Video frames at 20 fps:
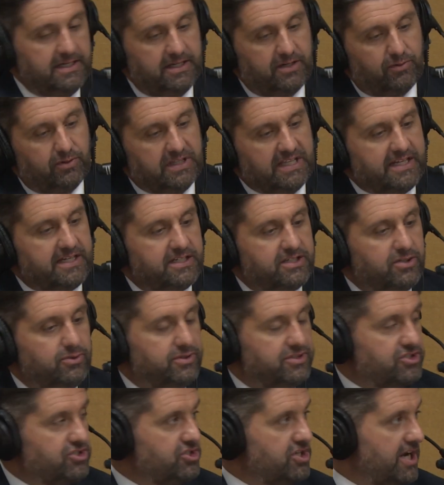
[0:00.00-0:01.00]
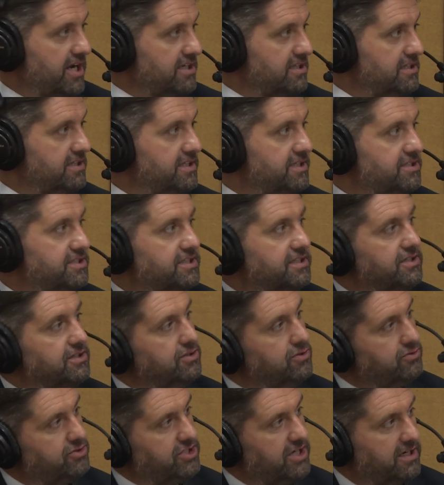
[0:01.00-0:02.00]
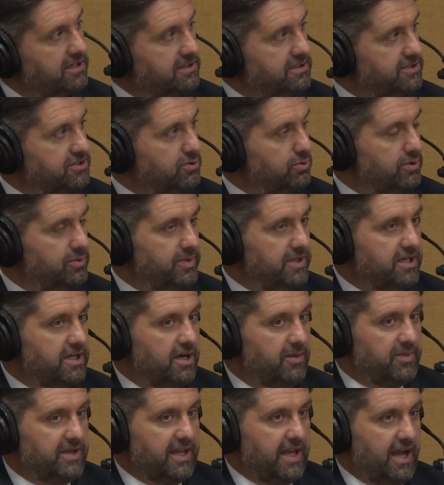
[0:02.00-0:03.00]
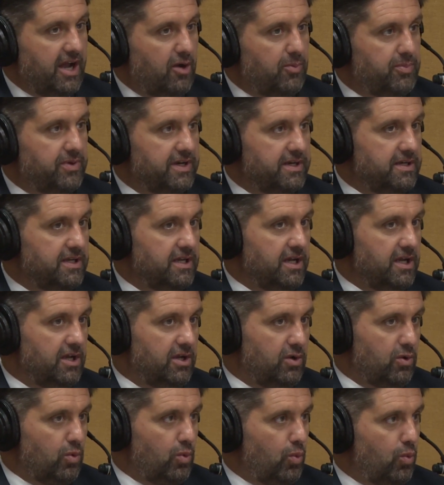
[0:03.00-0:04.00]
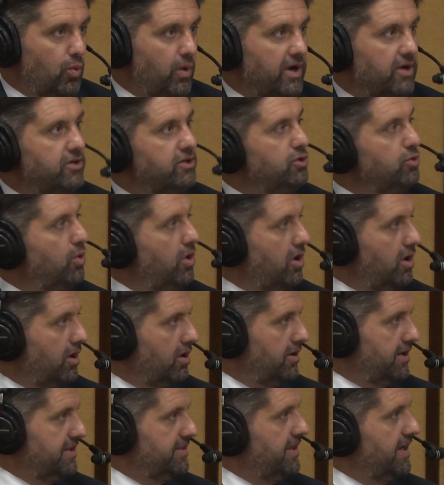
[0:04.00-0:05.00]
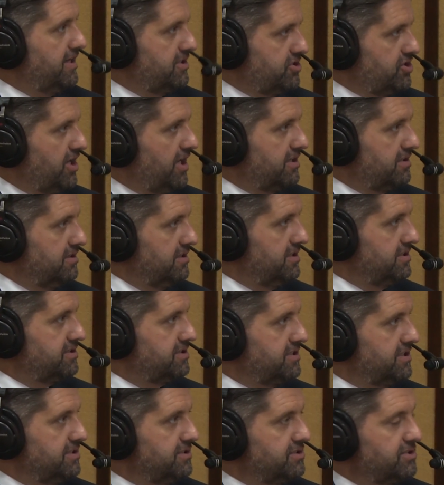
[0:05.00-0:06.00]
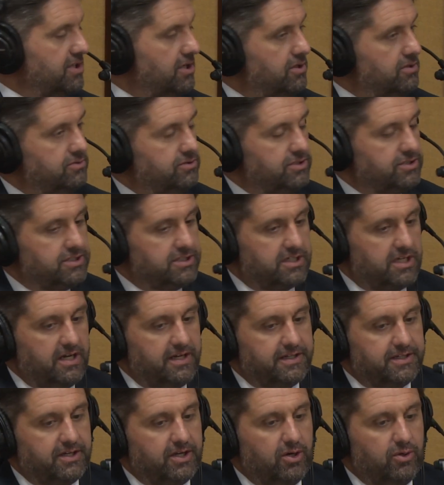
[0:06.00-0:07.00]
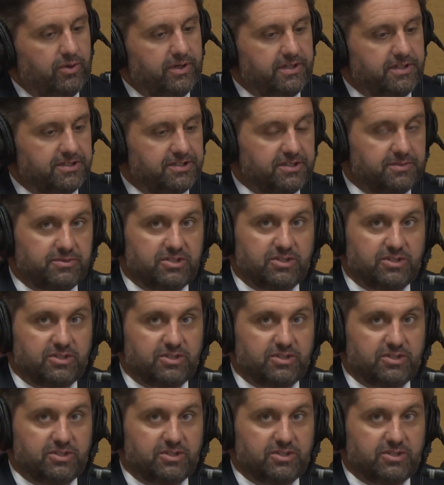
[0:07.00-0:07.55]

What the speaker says: related to his checklist, and a new checklist will be coming out, but where you are in that checklist. And so just to kind of go into some